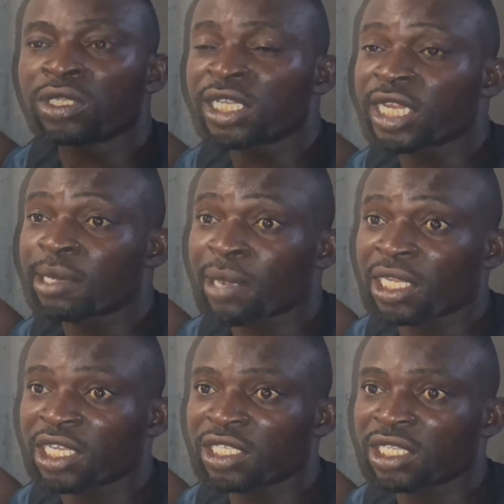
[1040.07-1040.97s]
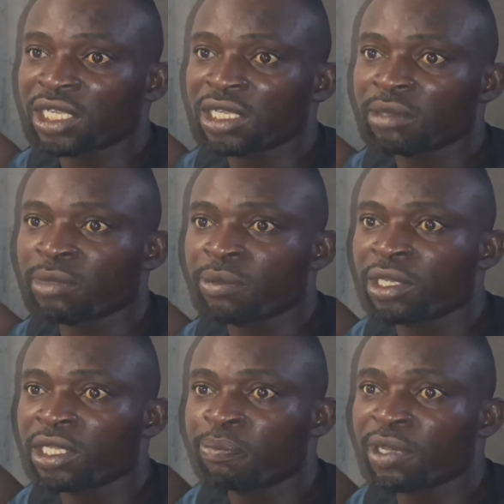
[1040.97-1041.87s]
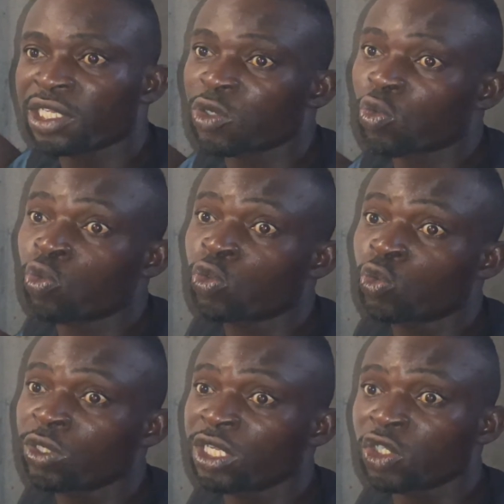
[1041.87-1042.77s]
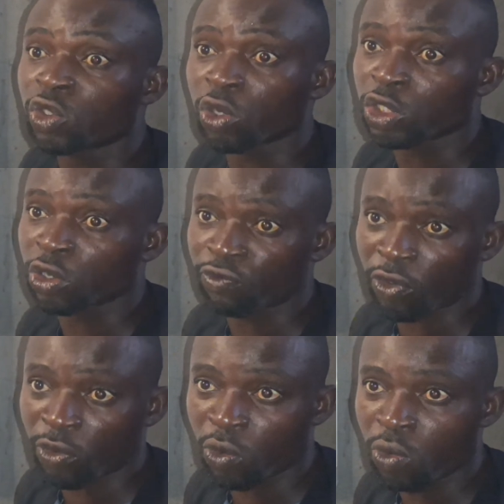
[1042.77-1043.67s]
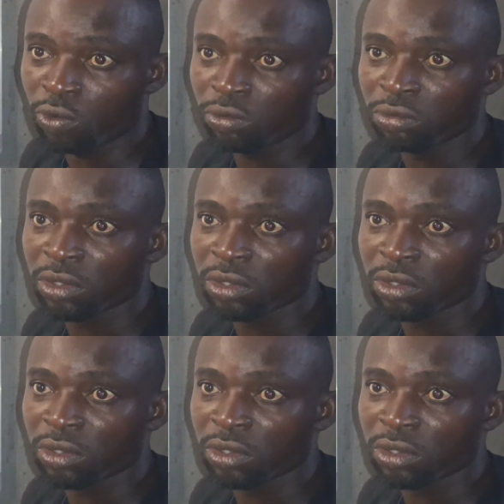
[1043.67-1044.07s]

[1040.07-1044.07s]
there's an emergency, maybe the person who do the installation for you